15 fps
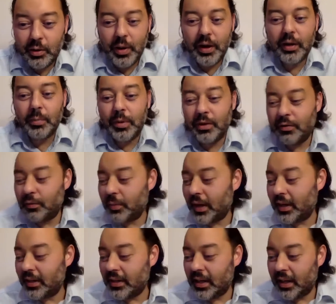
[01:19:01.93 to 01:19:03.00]
quite a bit of
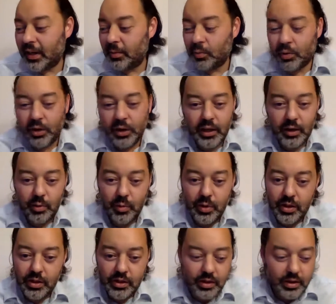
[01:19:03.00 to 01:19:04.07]
my time working
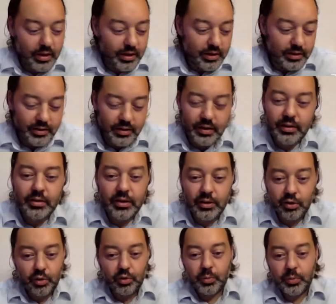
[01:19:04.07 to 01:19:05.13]
with
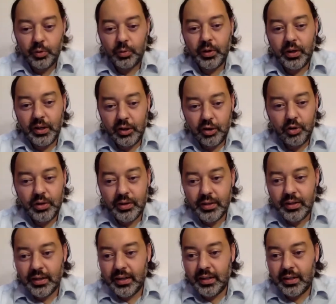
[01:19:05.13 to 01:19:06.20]
citizens groups who are
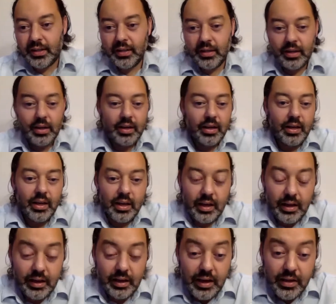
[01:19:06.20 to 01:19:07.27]
interested in
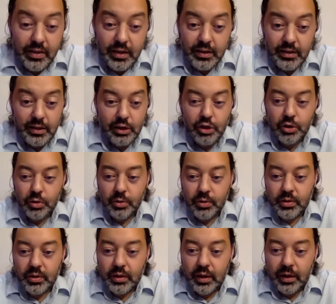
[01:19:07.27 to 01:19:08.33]
these
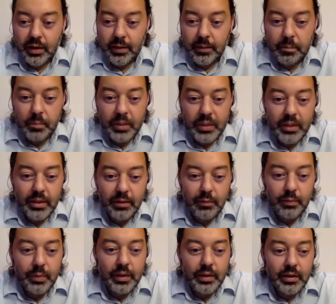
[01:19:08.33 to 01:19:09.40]
issues, but
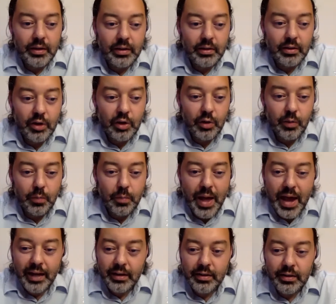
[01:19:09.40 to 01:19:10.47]
they've been,
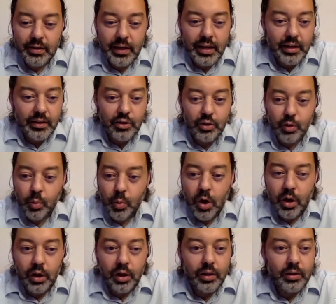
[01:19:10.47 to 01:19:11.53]
backed against the
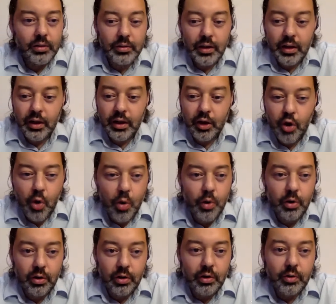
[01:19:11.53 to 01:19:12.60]
wall,
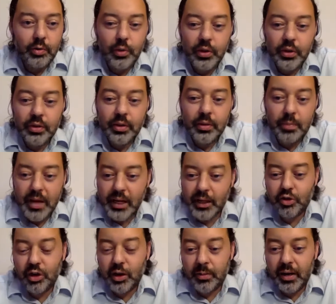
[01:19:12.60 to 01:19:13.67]
cornered with the
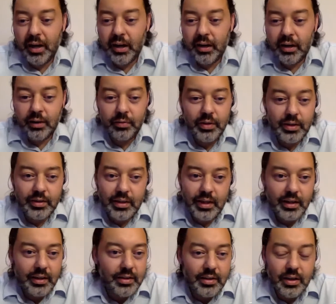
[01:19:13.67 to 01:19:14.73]
mainstream narrative that
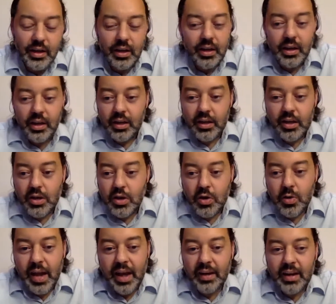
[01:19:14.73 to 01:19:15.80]
says
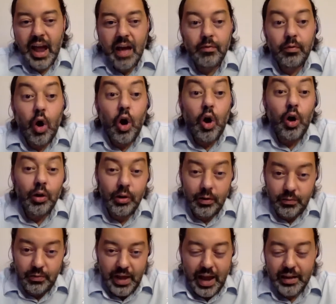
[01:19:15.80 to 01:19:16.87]
you can't have all
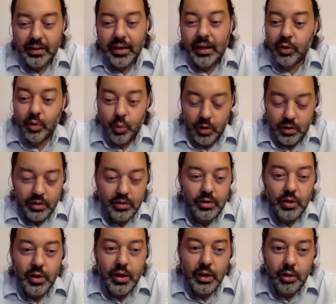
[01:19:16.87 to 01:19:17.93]
of that at
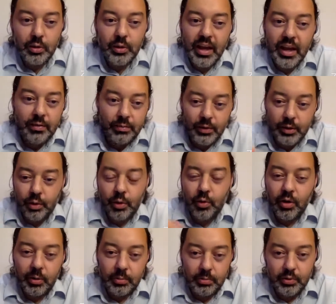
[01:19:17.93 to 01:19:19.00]
once. You can only have little
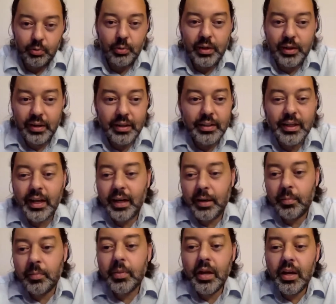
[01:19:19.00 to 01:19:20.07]
crumbs, one at a
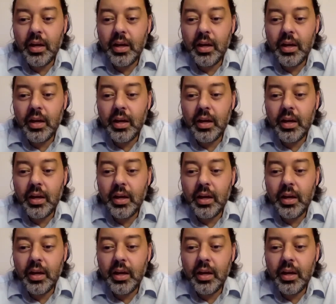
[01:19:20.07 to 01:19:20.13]
time,